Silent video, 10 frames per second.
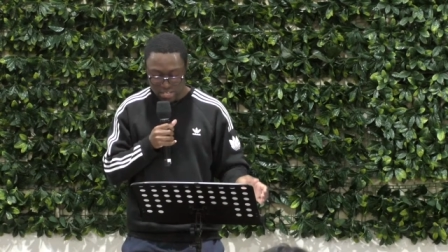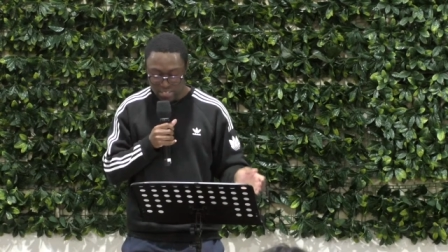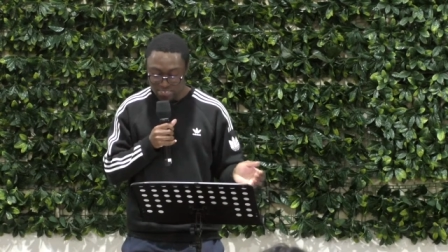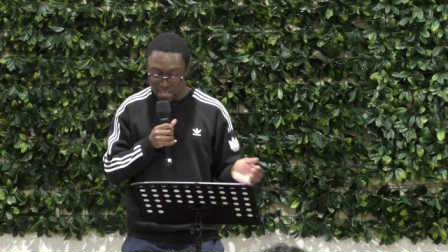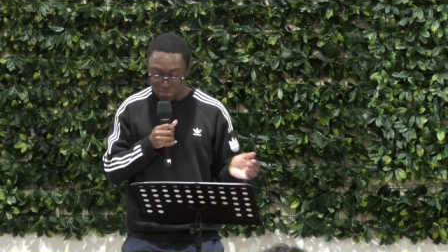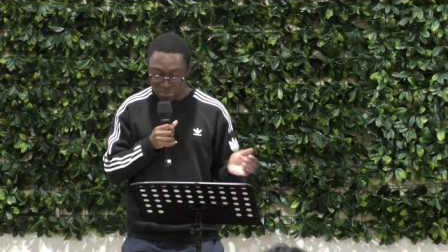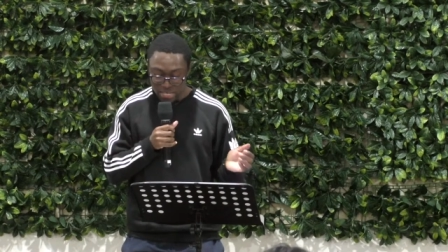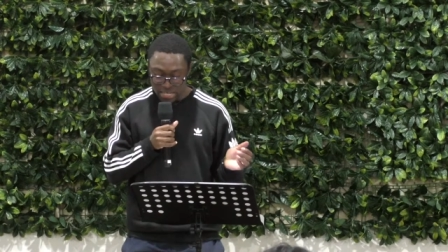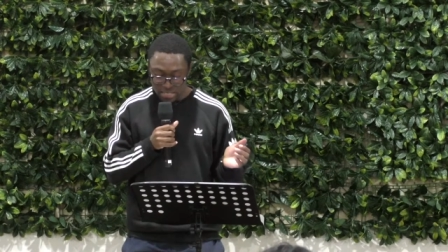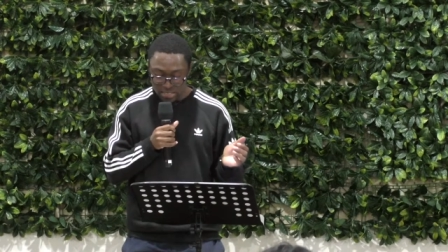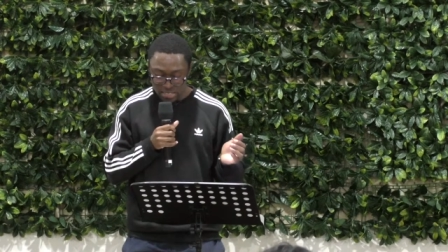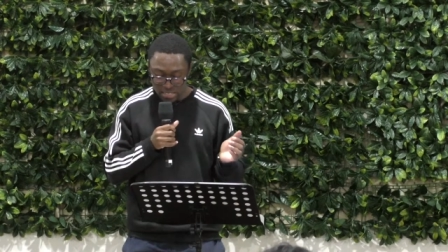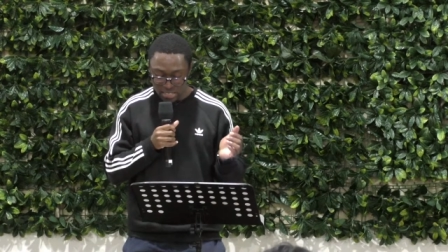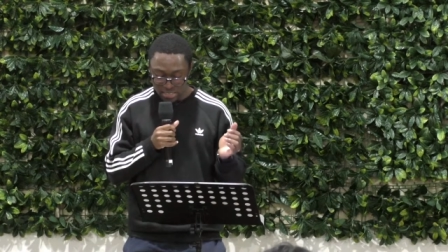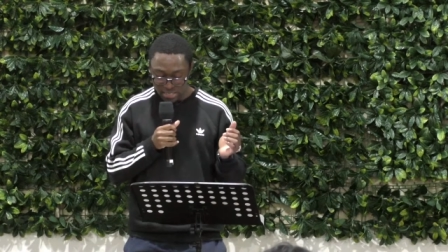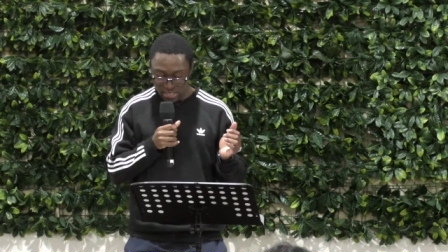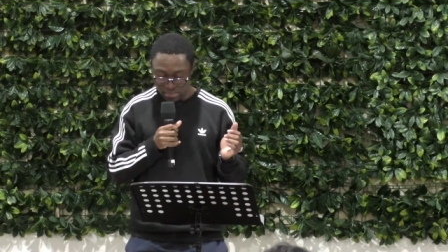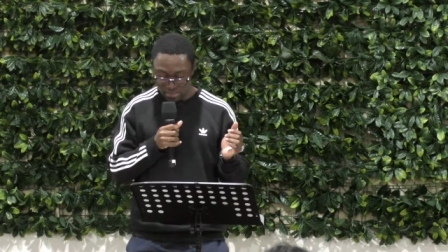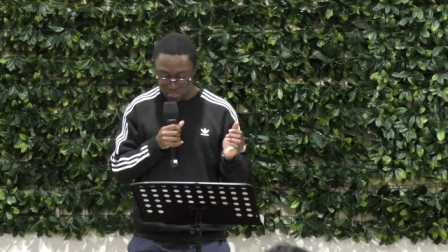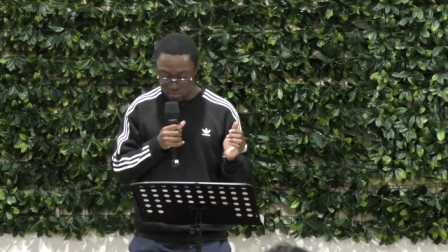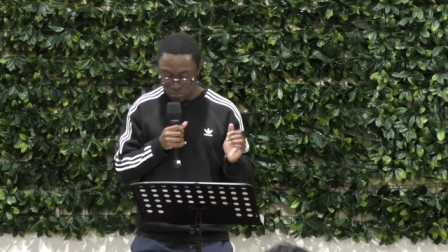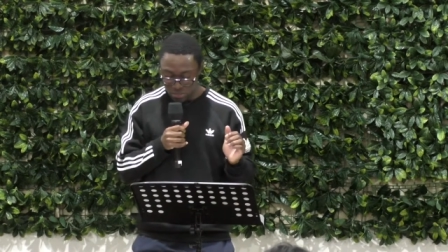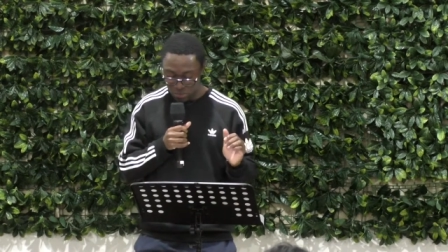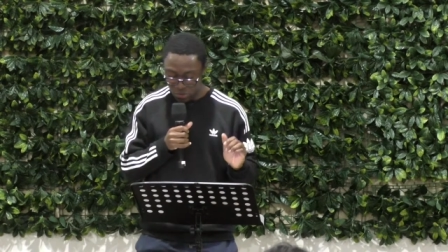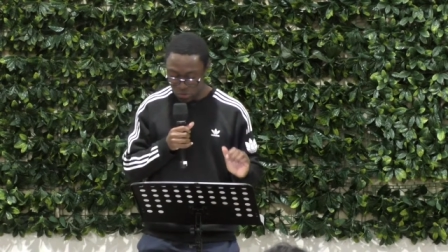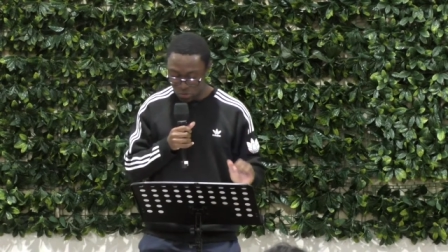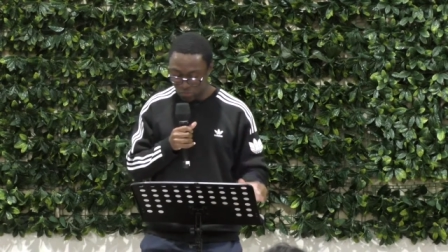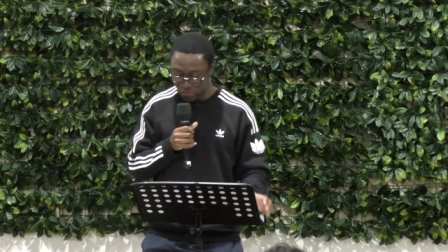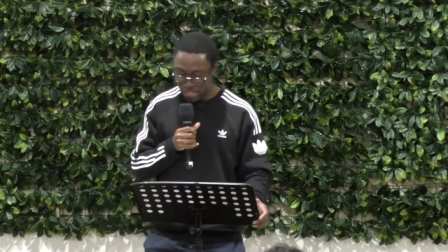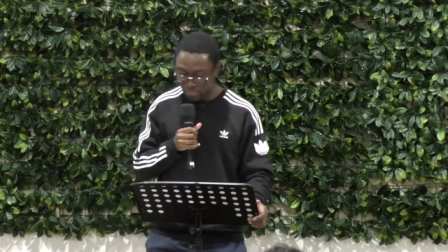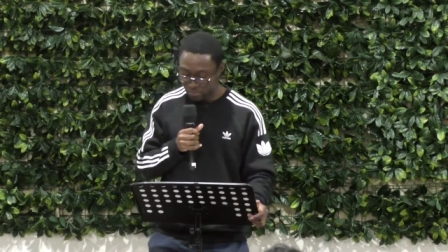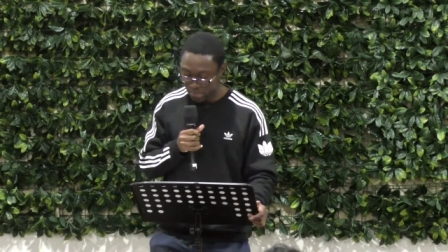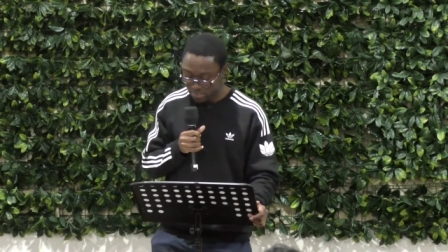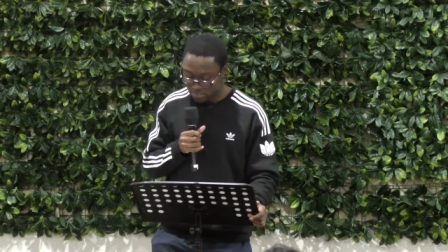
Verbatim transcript: does that mean uh, that to be purified from our